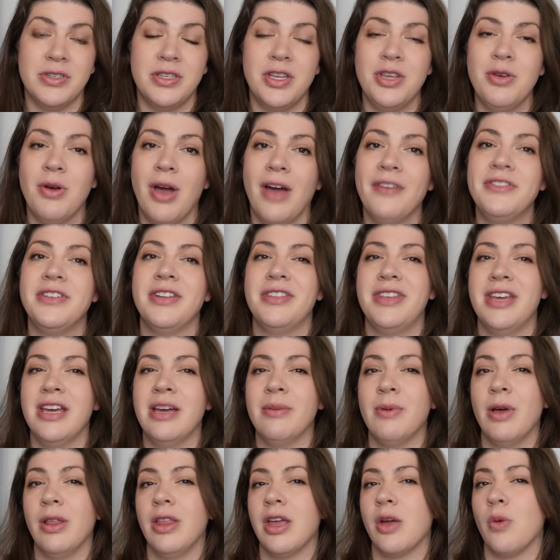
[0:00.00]
So you have to
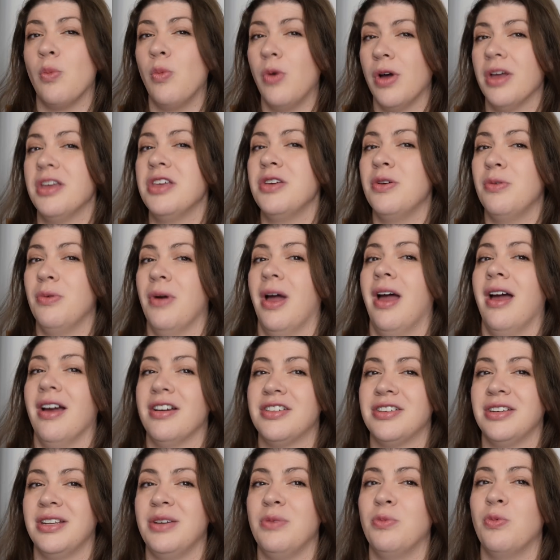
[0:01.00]
think about like what you
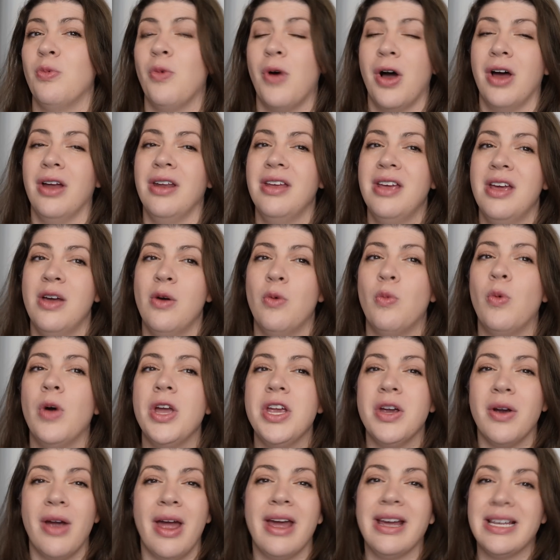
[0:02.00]
actually want,
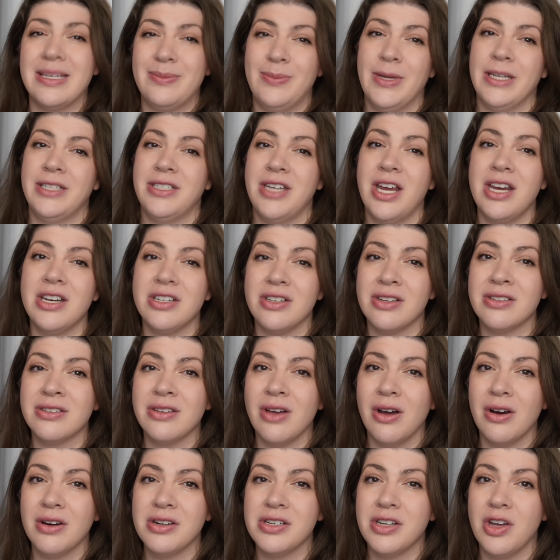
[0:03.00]
what your expectations
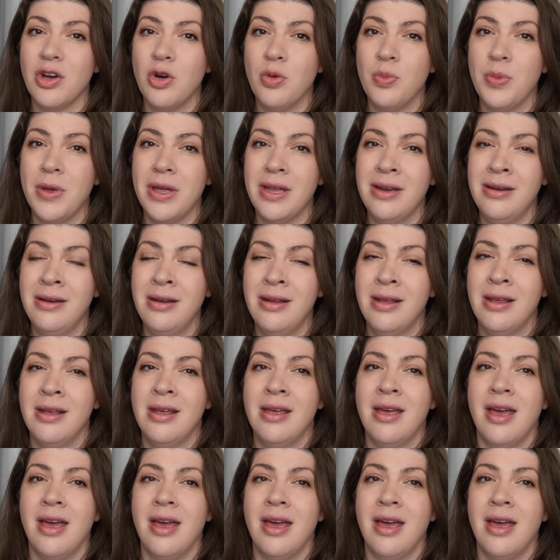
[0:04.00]
are to open,